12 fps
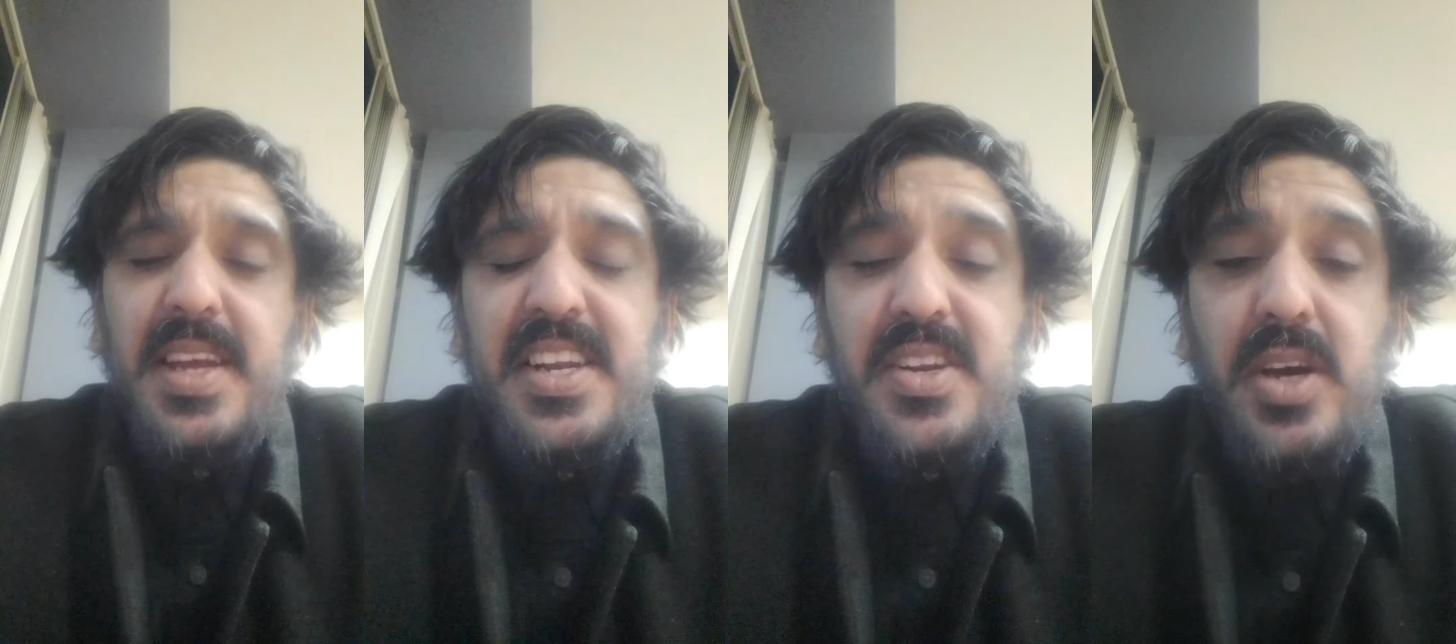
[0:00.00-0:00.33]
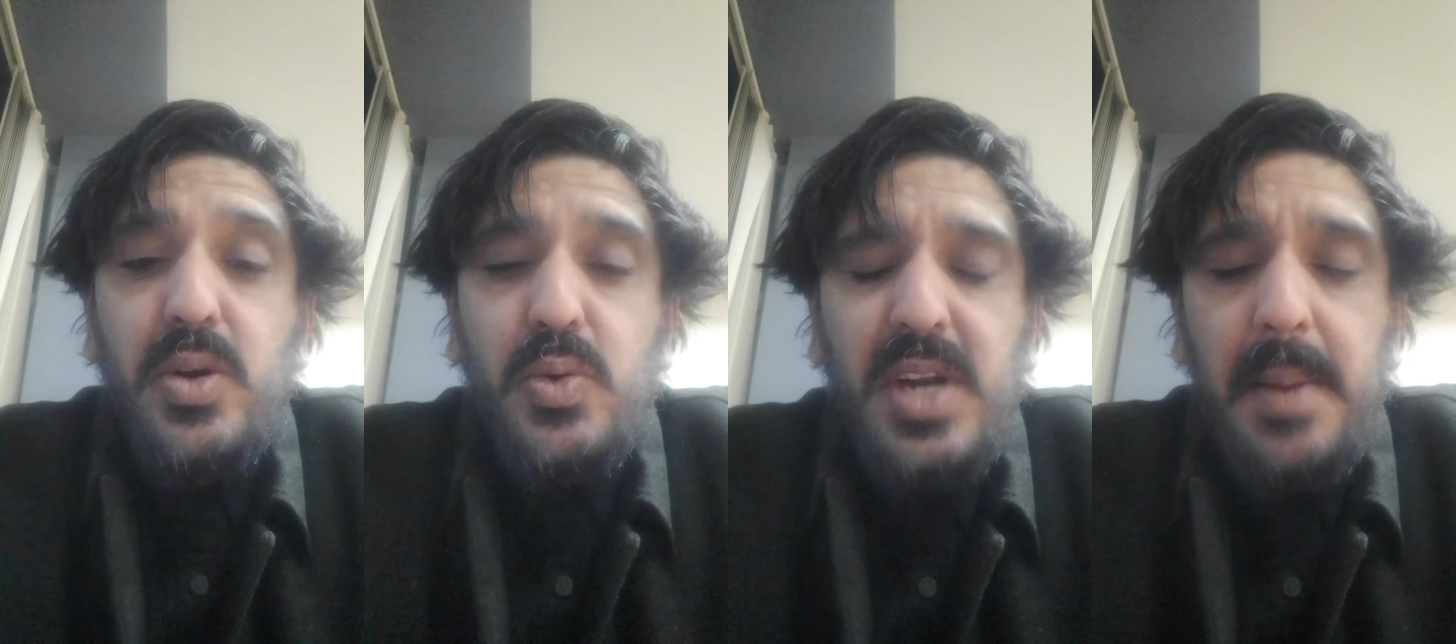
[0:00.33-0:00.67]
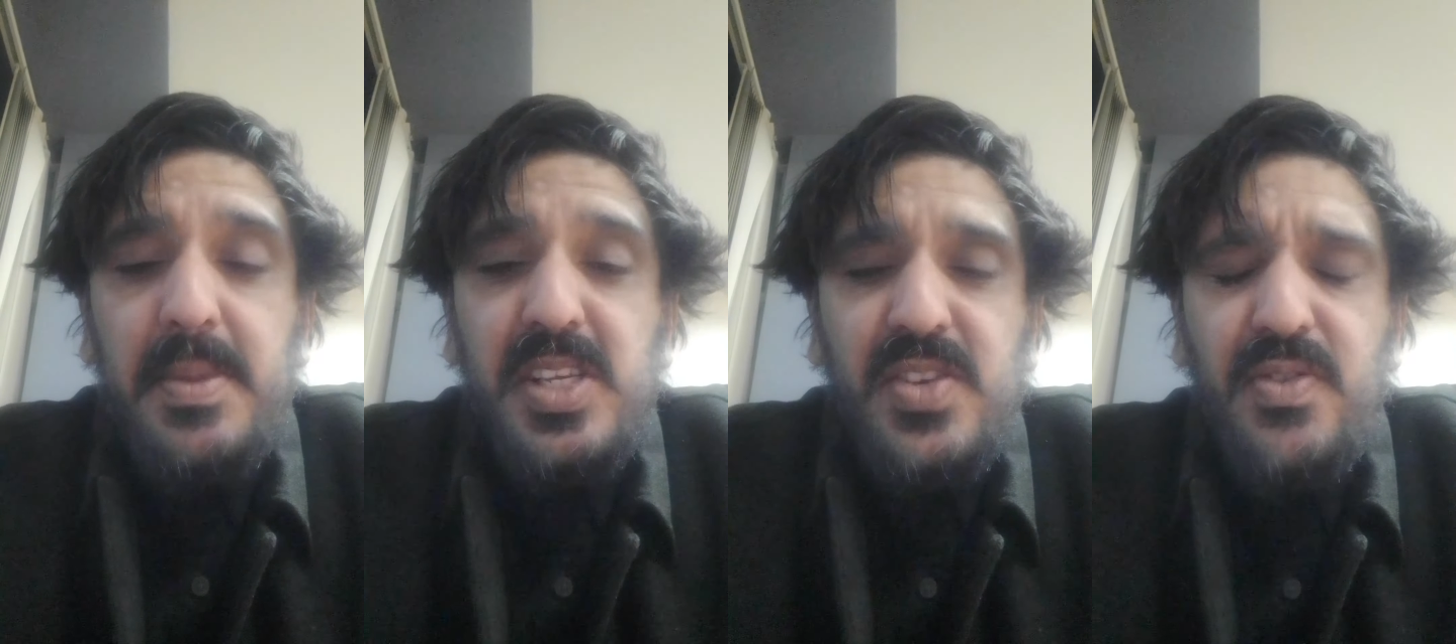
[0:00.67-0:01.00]
internal
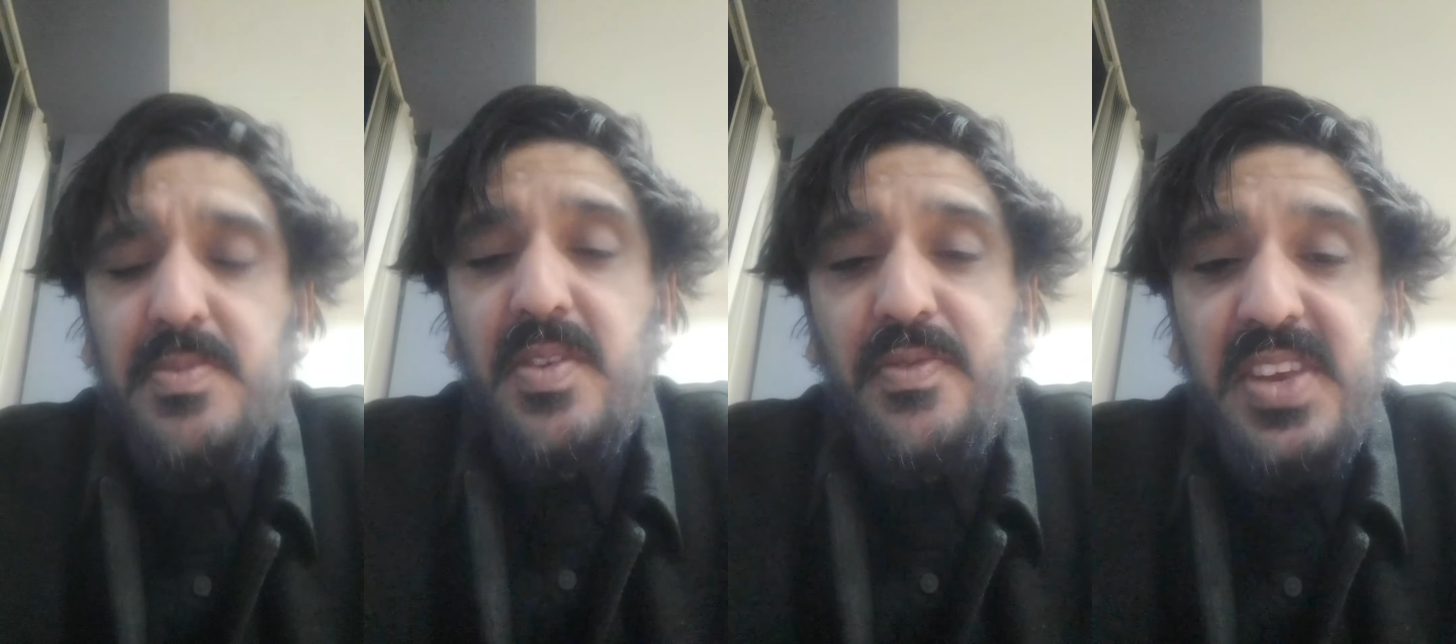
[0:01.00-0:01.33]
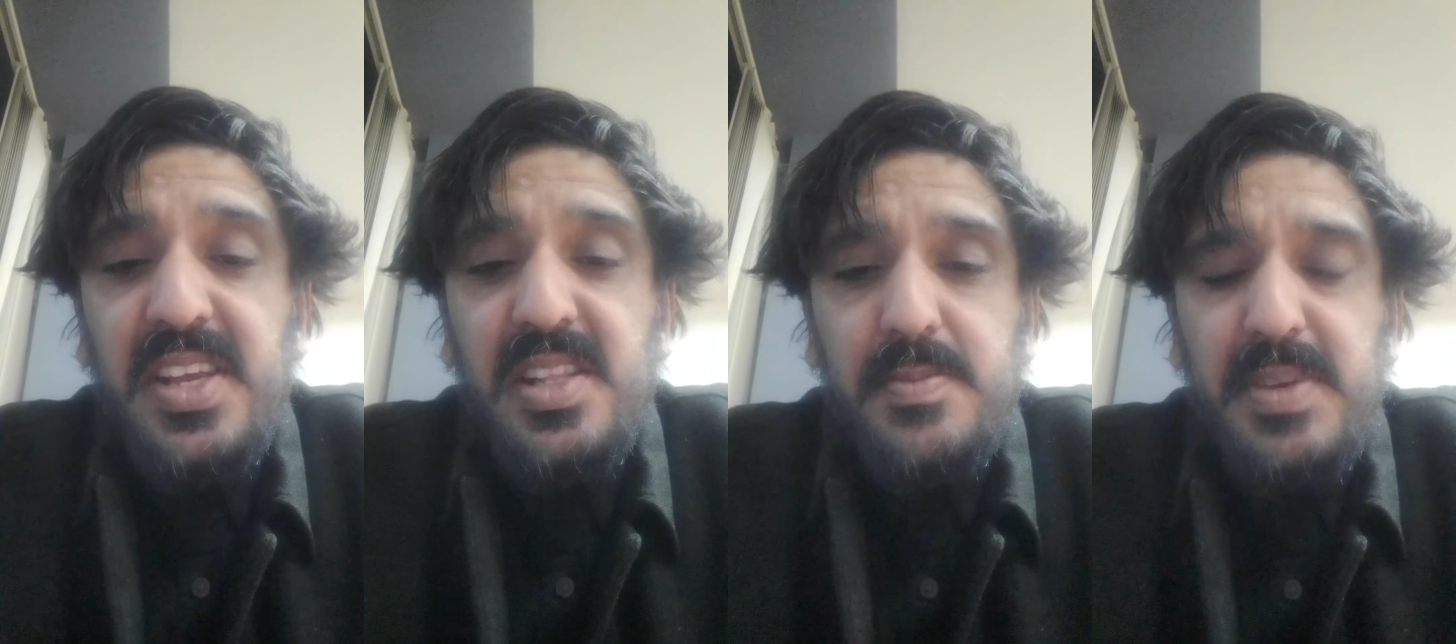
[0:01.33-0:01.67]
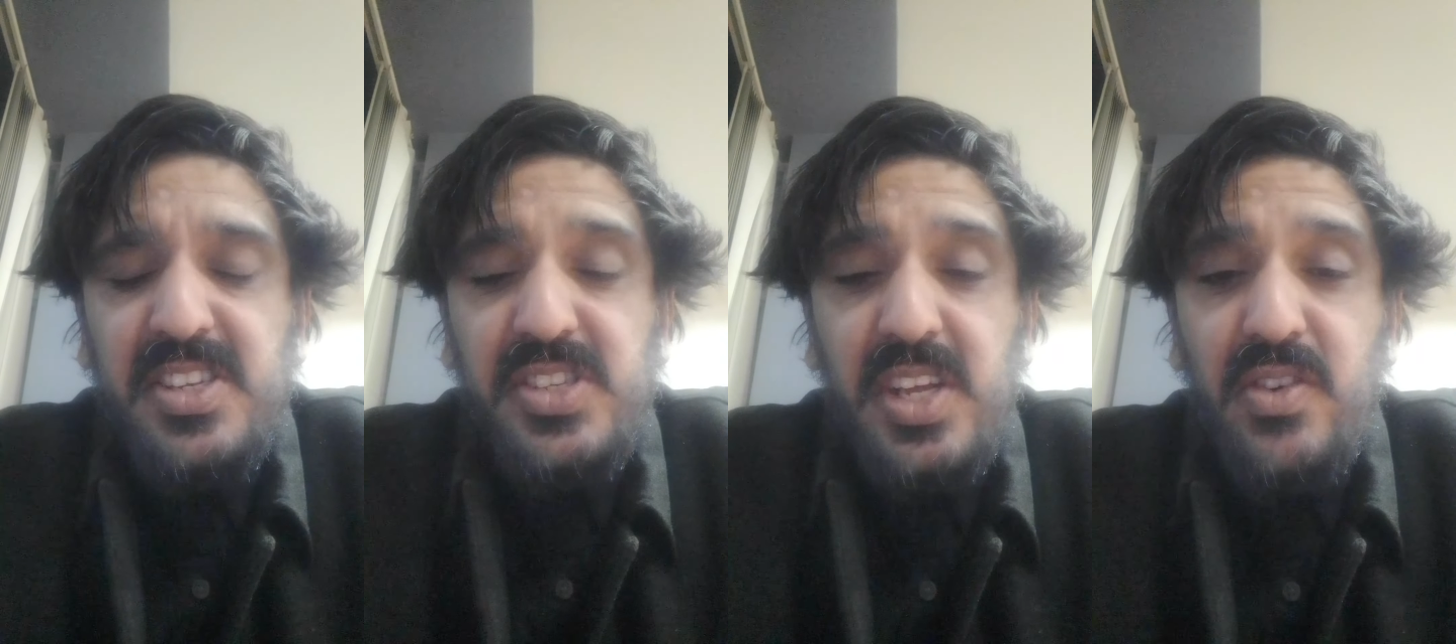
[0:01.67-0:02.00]
damage from the field
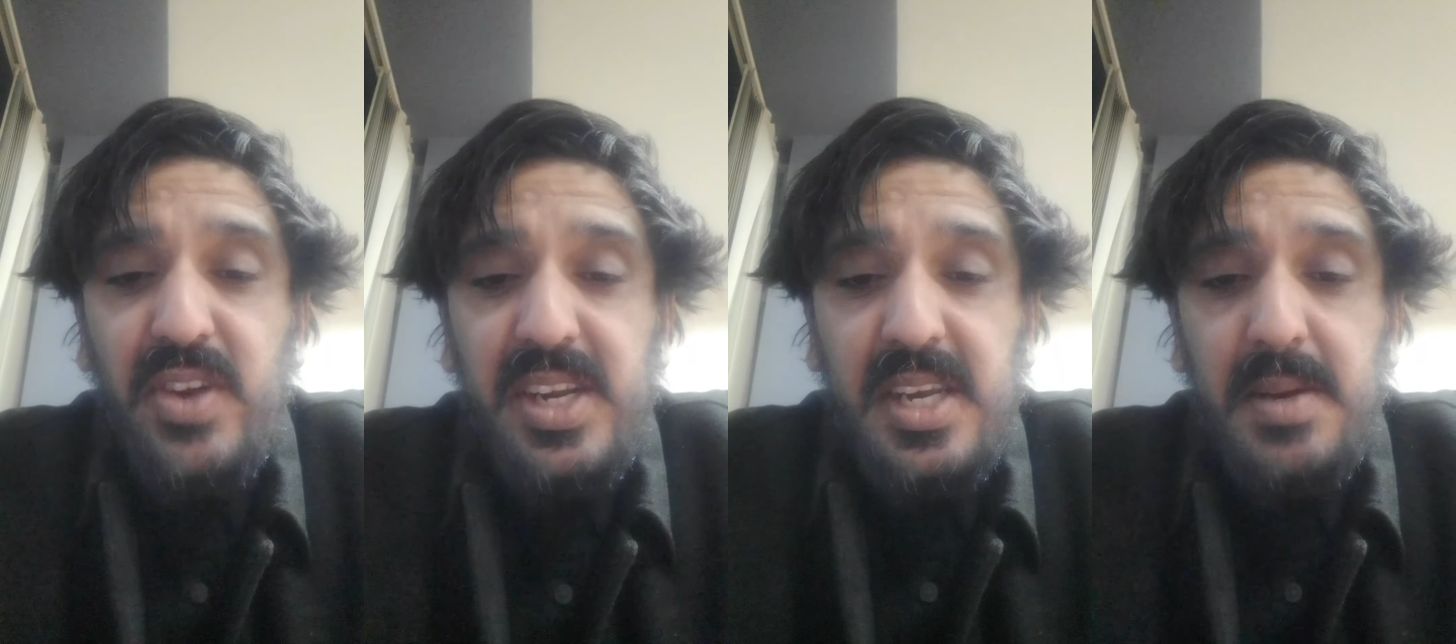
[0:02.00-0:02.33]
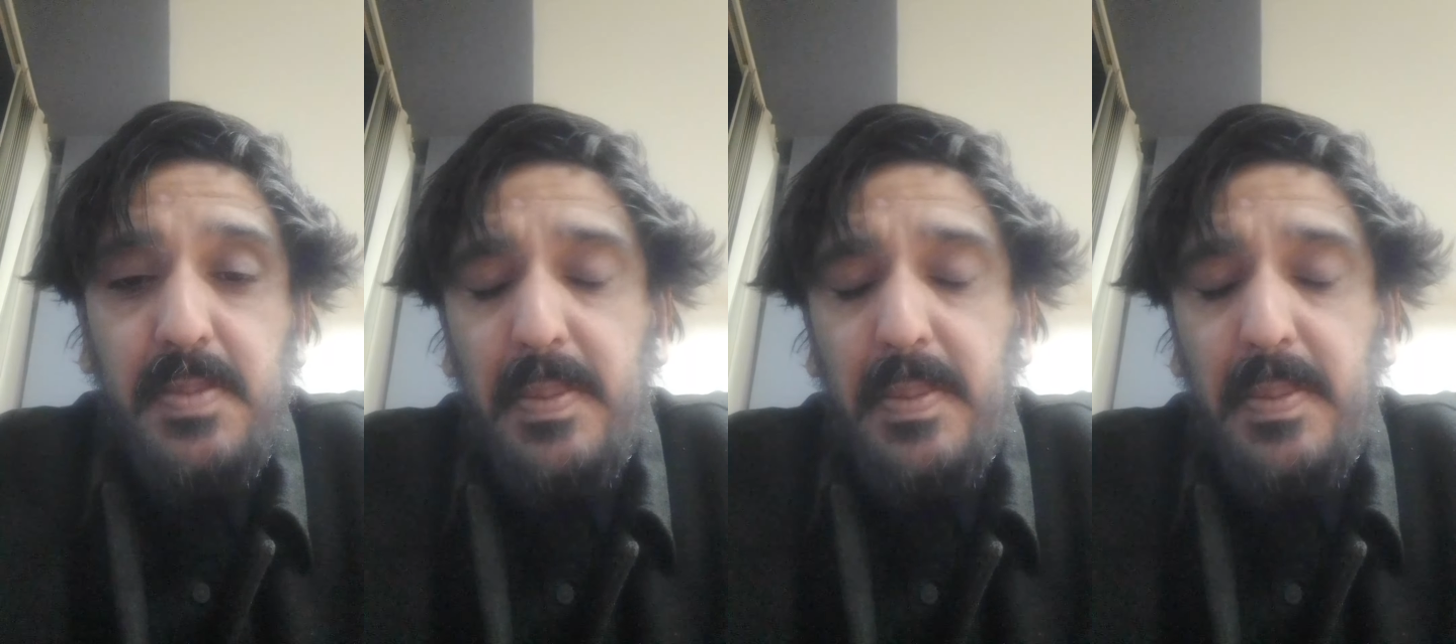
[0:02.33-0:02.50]
being generated.